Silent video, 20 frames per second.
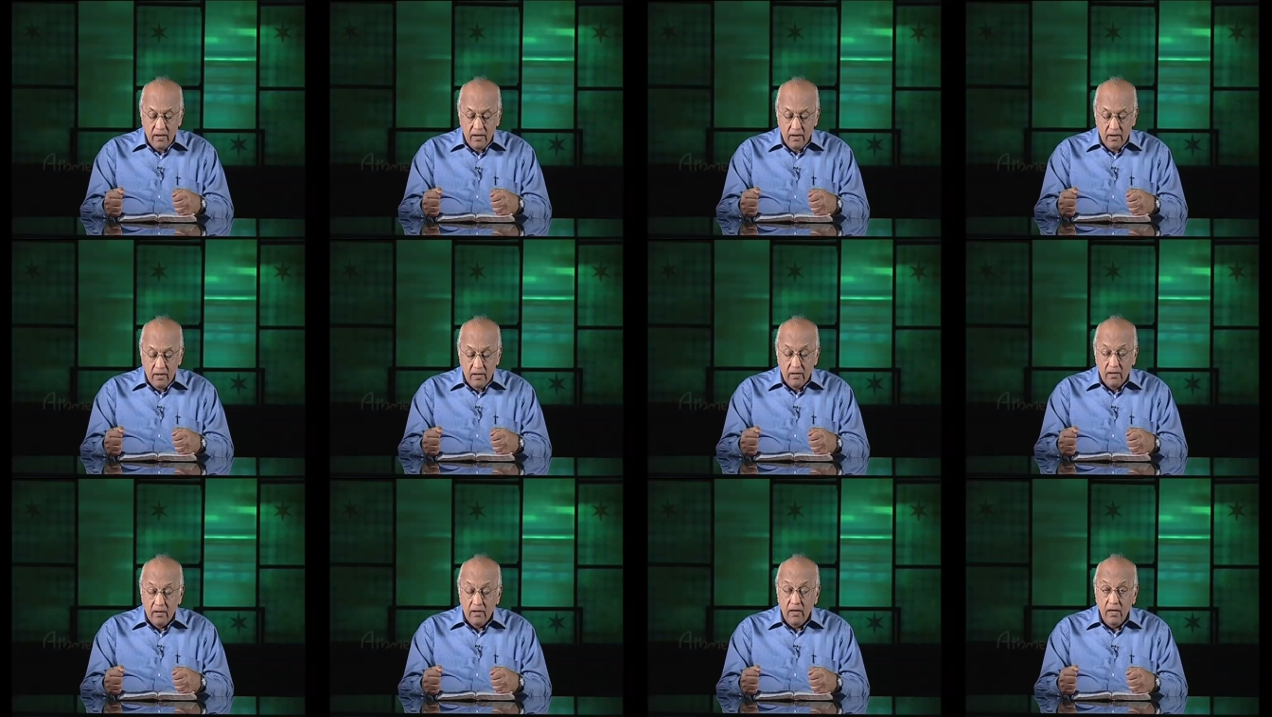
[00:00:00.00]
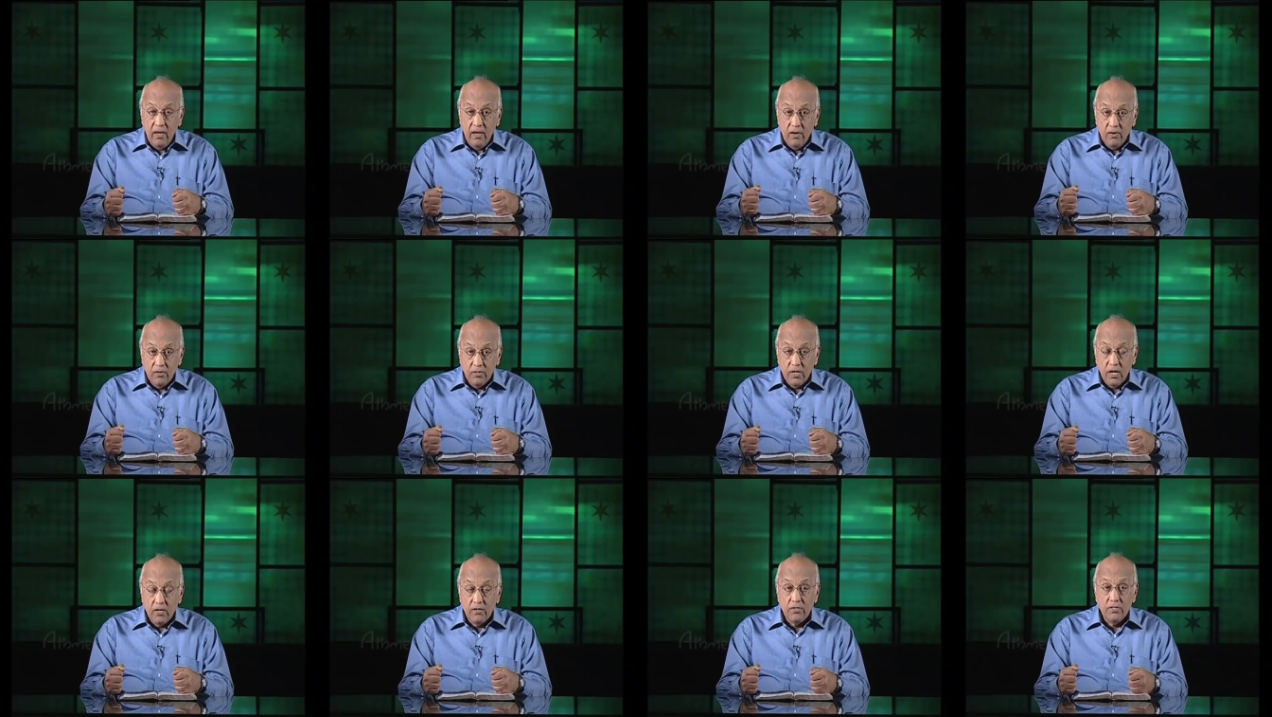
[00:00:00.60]
And he
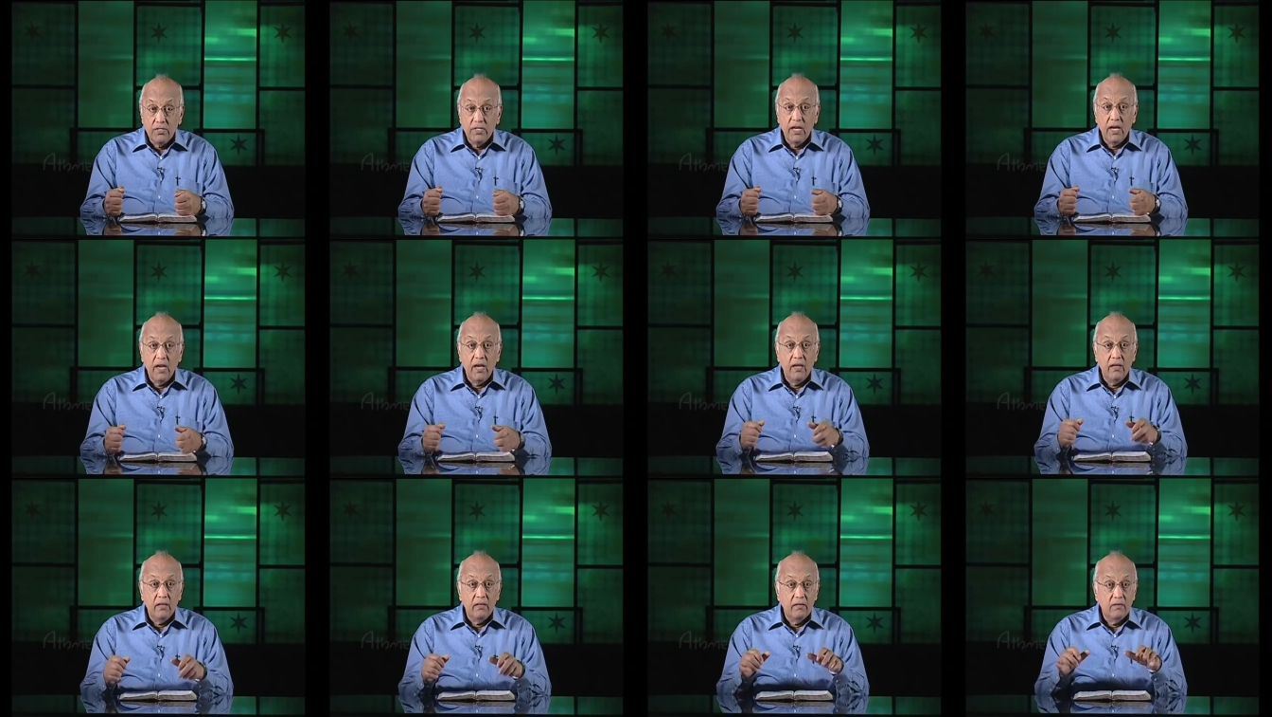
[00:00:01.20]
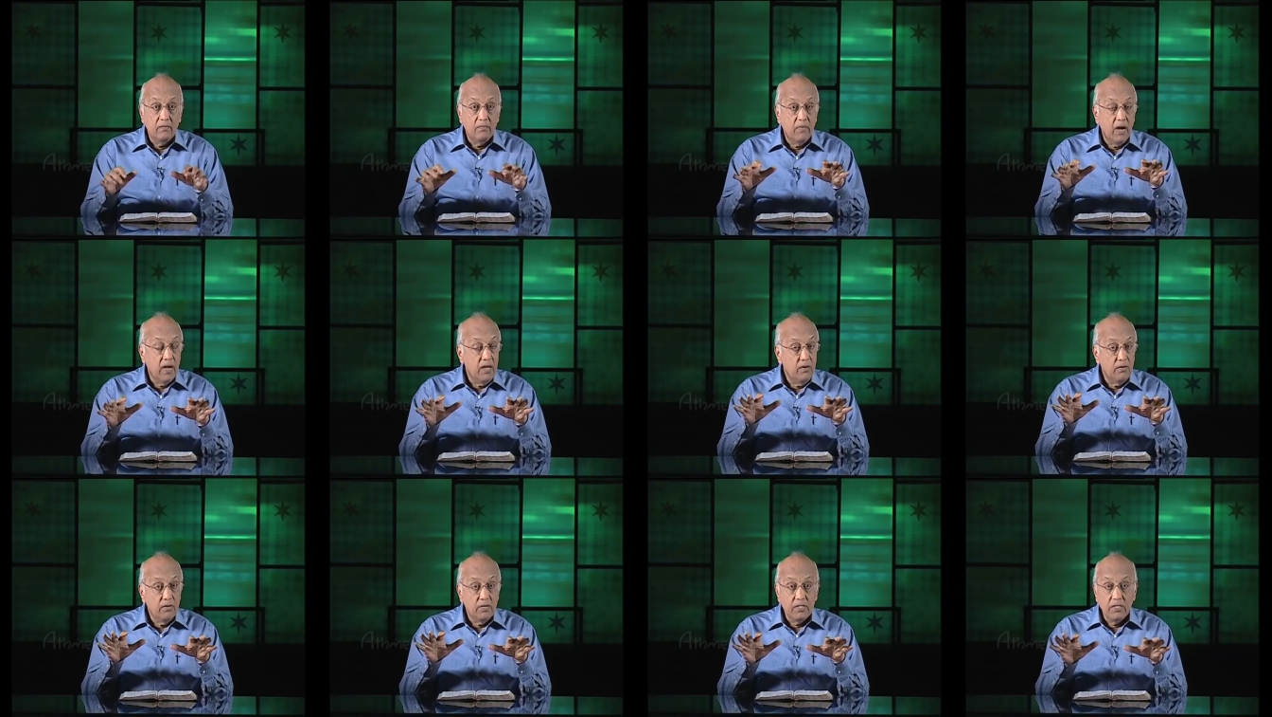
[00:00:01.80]
goes on to say,
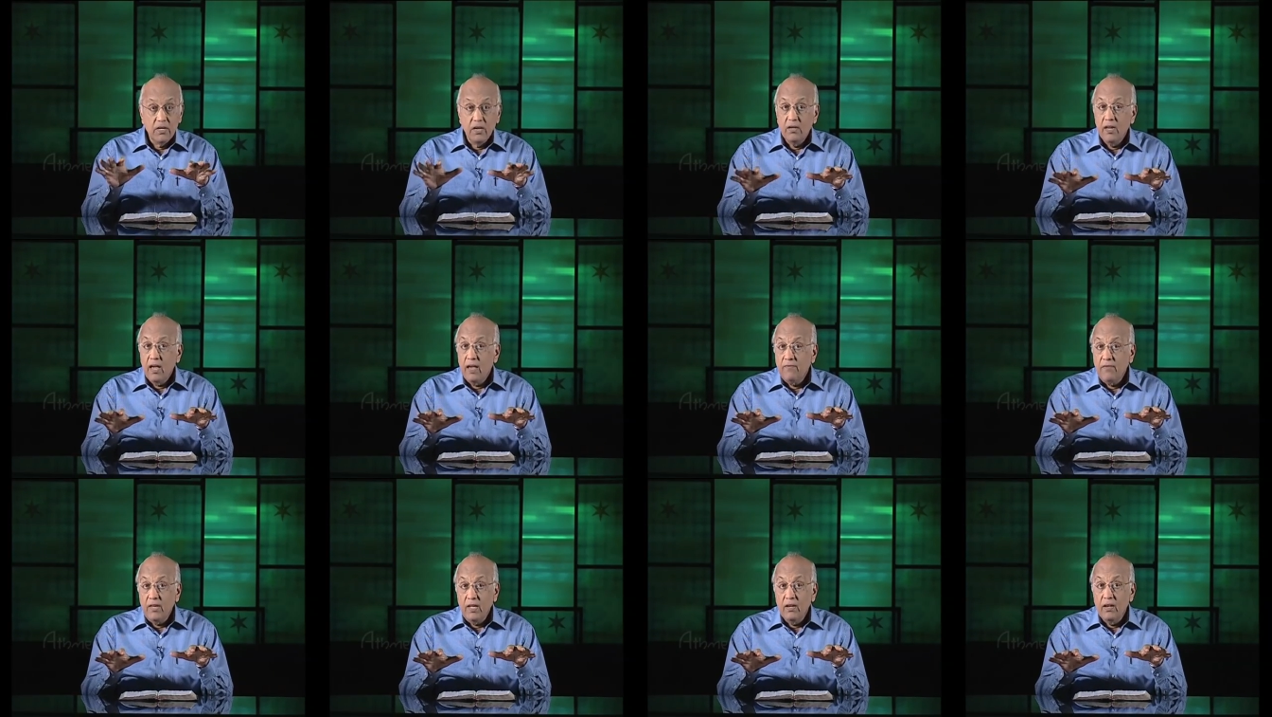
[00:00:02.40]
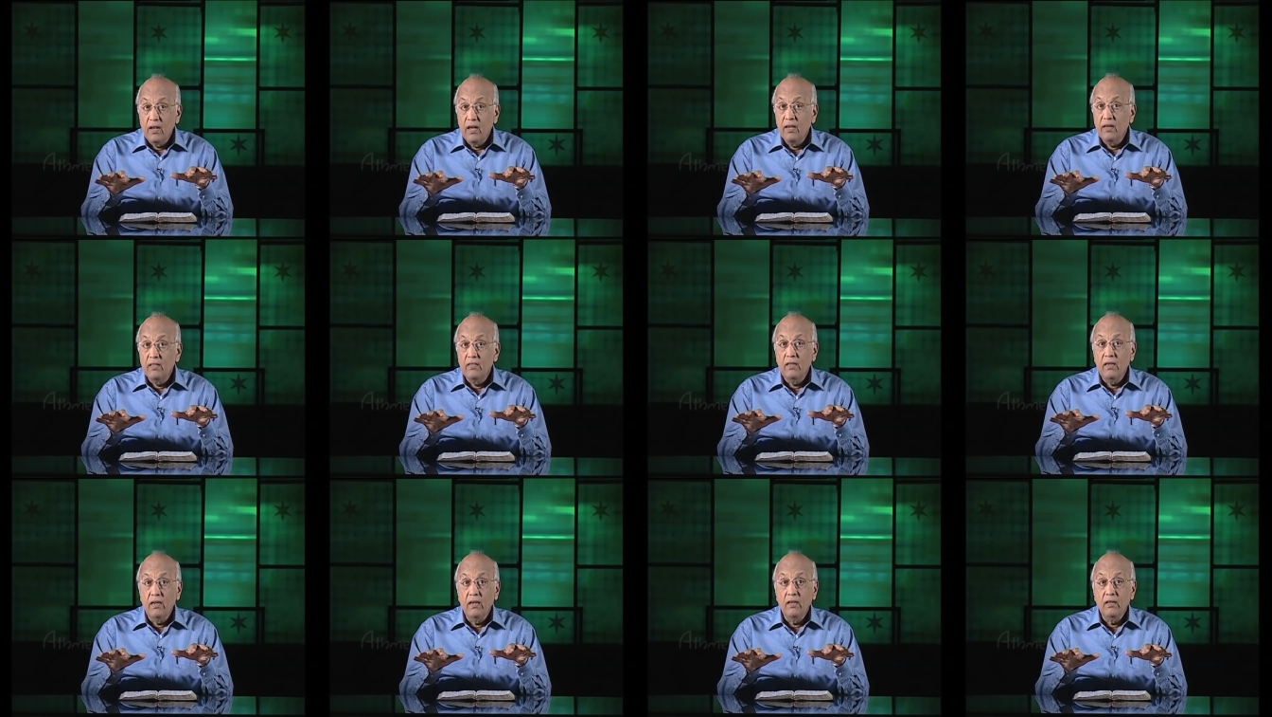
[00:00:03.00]
My yoke is not heavy
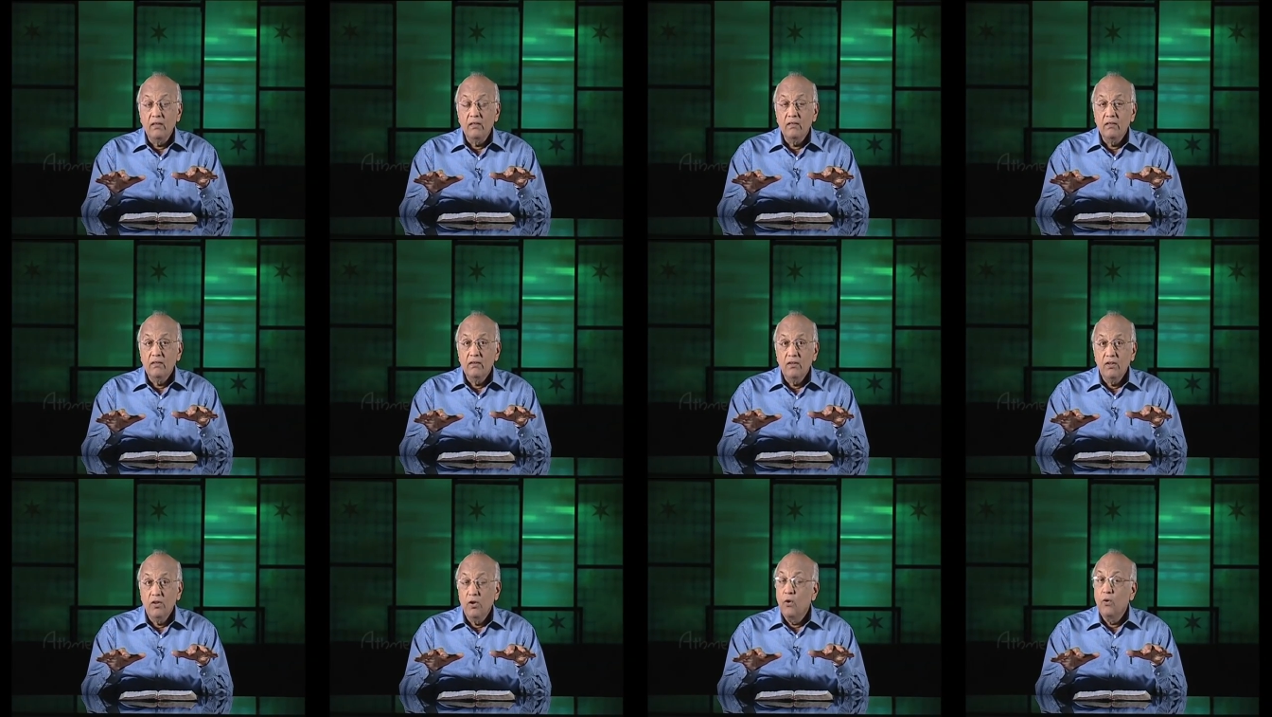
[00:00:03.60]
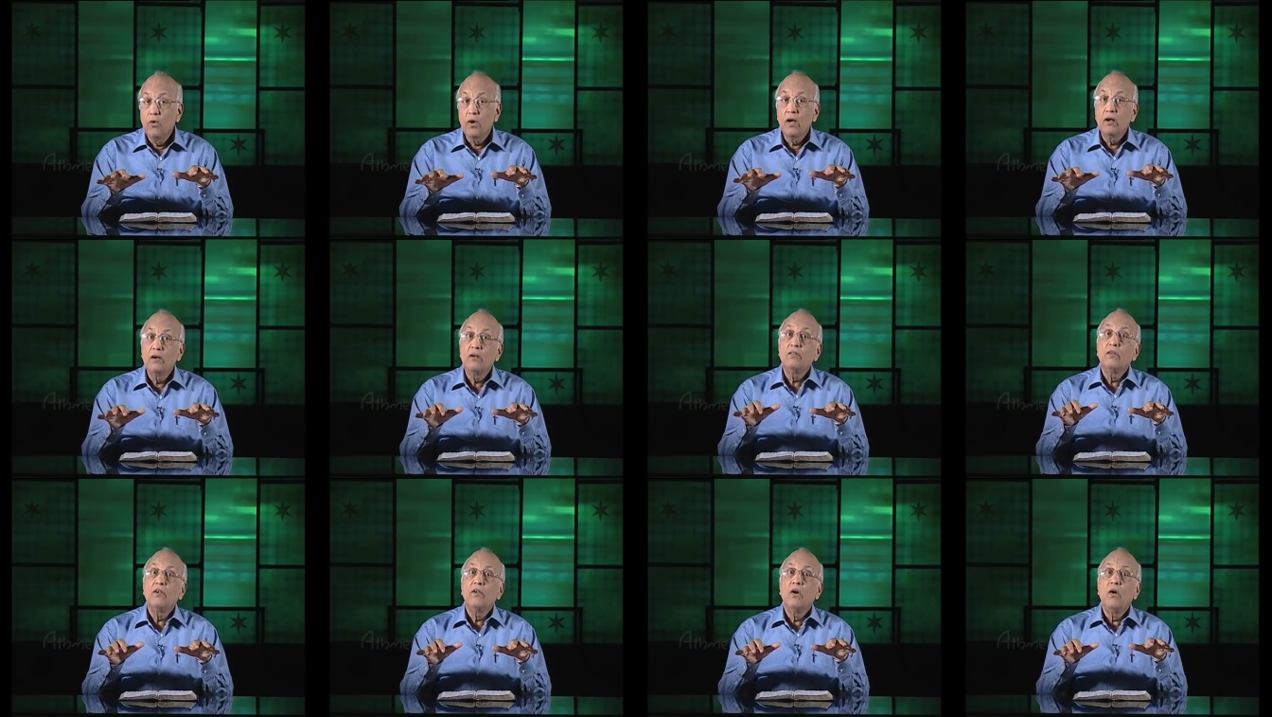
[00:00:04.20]
like the yoke
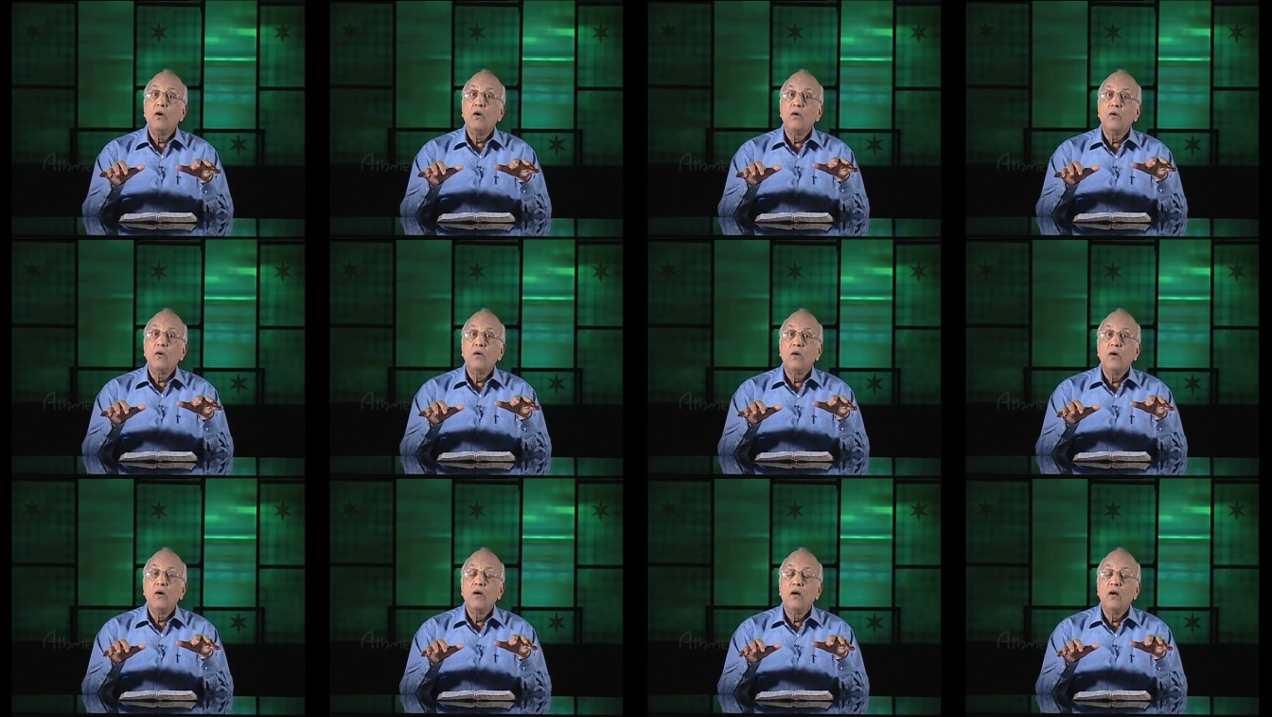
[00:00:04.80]
under the law.